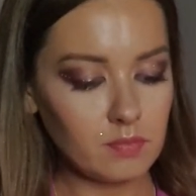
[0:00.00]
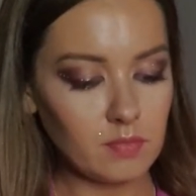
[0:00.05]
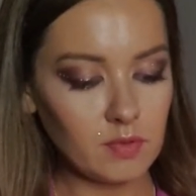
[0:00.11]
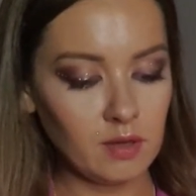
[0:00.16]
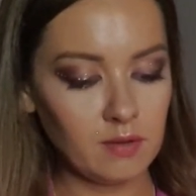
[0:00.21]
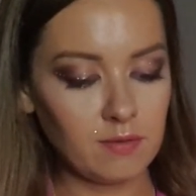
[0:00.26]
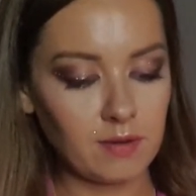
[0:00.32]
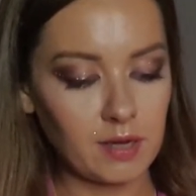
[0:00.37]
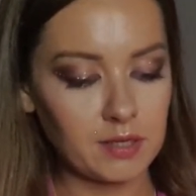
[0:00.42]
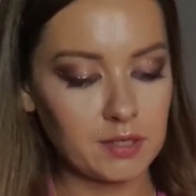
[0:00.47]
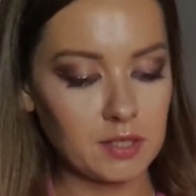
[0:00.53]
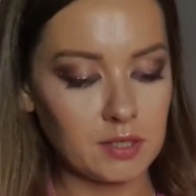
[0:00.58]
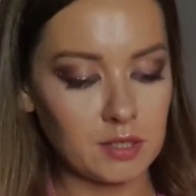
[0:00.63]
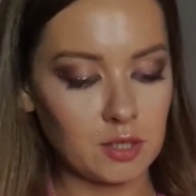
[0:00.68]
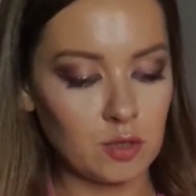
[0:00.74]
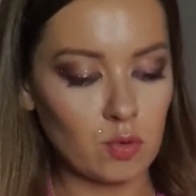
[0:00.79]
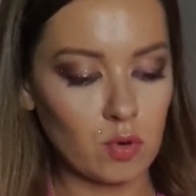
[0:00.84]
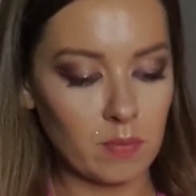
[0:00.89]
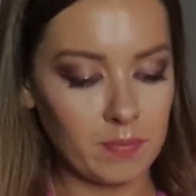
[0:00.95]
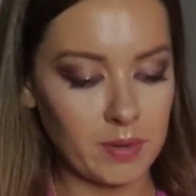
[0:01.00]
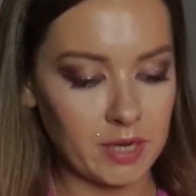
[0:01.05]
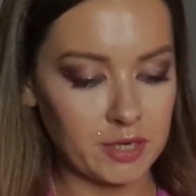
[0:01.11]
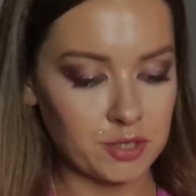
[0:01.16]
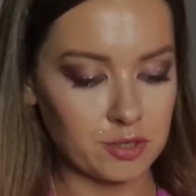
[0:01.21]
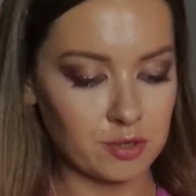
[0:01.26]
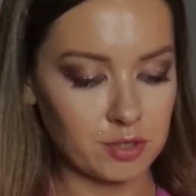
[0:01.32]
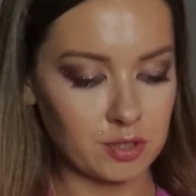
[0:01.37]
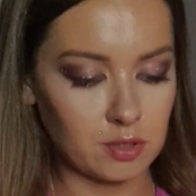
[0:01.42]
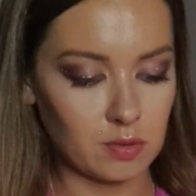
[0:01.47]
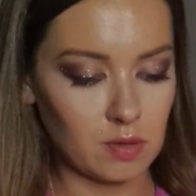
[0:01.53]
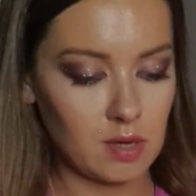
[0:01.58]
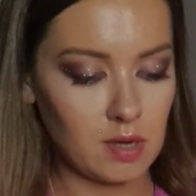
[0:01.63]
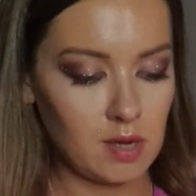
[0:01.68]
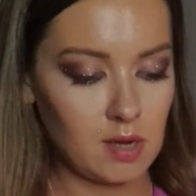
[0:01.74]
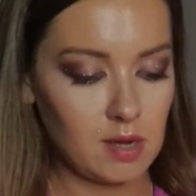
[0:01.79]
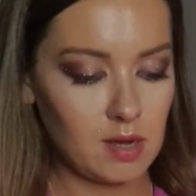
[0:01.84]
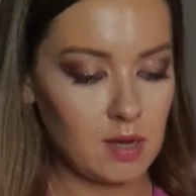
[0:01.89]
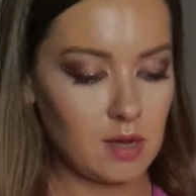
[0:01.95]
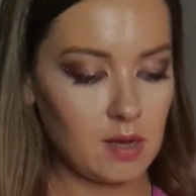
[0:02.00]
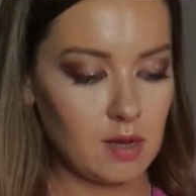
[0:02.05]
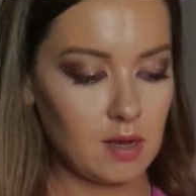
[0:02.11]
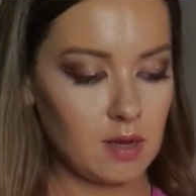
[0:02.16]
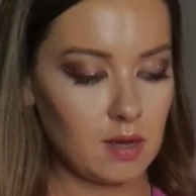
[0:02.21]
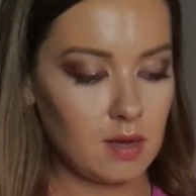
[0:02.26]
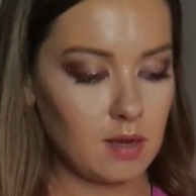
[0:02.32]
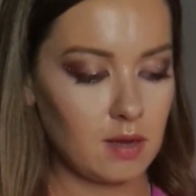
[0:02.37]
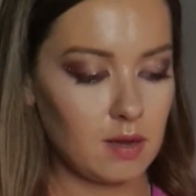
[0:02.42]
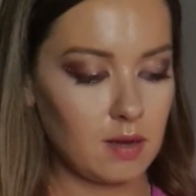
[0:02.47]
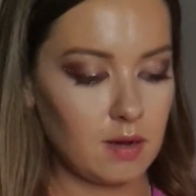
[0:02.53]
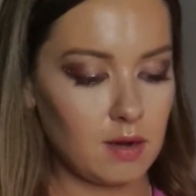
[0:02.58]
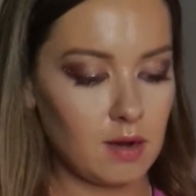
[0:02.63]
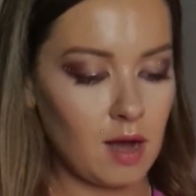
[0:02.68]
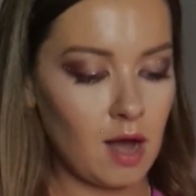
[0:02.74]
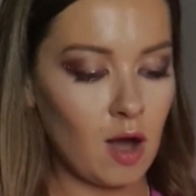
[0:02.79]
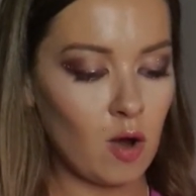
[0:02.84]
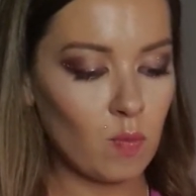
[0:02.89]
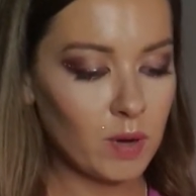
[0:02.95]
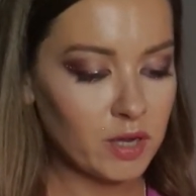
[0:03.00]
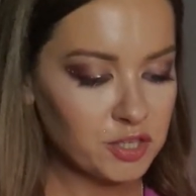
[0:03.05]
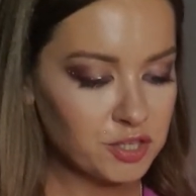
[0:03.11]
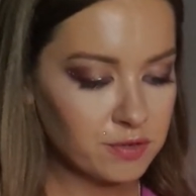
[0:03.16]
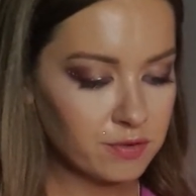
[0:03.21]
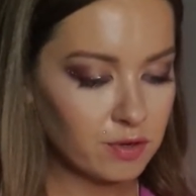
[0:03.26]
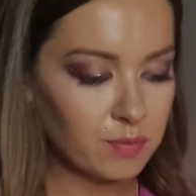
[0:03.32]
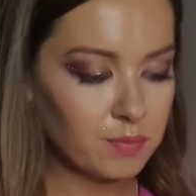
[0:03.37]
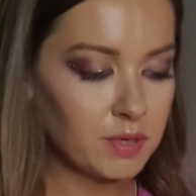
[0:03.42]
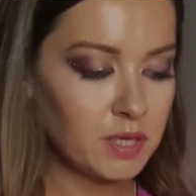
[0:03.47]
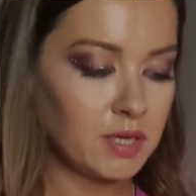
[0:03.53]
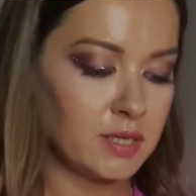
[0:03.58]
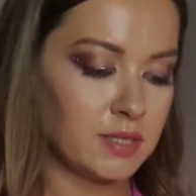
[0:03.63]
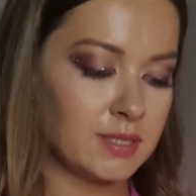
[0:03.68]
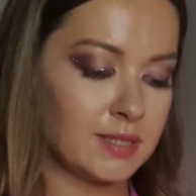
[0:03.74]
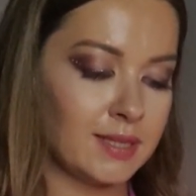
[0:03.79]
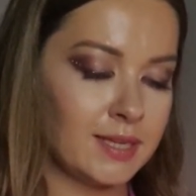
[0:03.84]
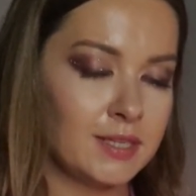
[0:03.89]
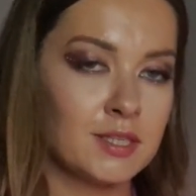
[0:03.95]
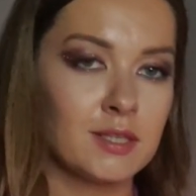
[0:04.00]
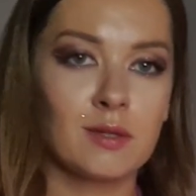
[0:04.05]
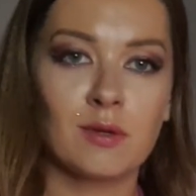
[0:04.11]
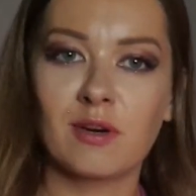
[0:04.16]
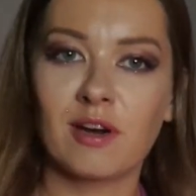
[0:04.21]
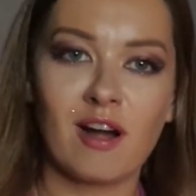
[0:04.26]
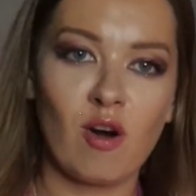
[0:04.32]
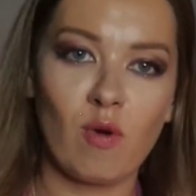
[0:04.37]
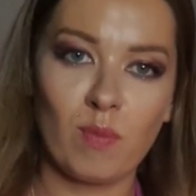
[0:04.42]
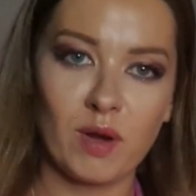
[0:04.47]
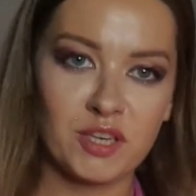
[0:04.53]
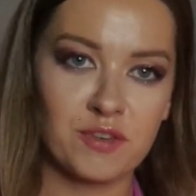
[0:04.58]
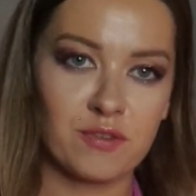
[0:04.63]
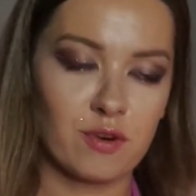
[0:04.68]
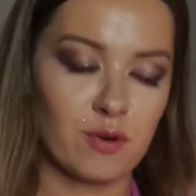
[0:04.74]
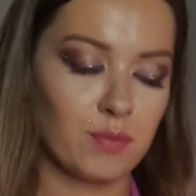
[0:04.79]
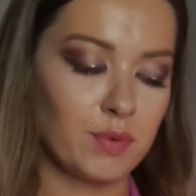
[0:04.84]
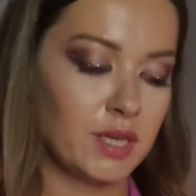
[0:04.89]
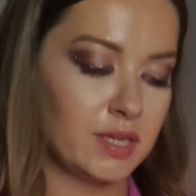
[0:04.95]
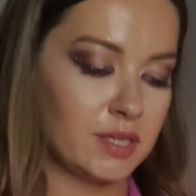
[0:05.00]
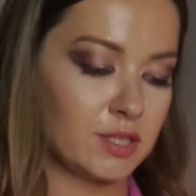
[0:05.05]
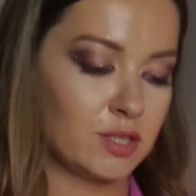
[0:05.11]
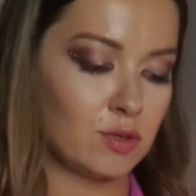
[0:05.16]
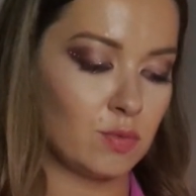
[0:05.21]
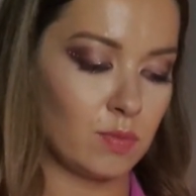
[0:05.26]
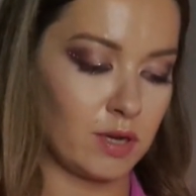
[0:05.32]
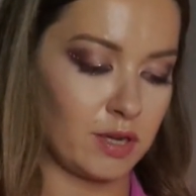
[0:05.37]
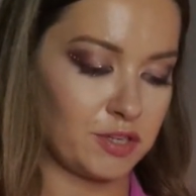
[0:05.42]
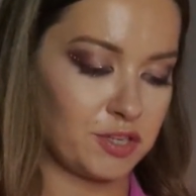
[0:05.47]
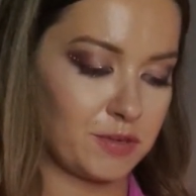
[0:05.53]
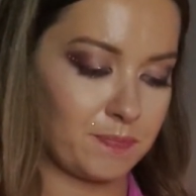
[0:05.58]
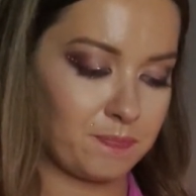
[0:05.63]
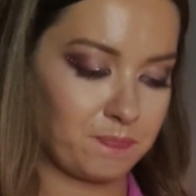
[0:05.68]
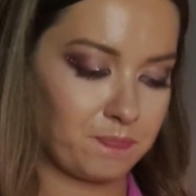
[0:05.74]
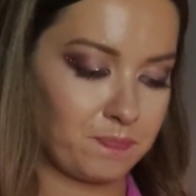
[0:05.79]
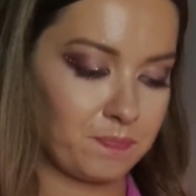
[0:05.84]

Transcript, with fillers: Finding your measure. So how much for me is little or how much for me is too much?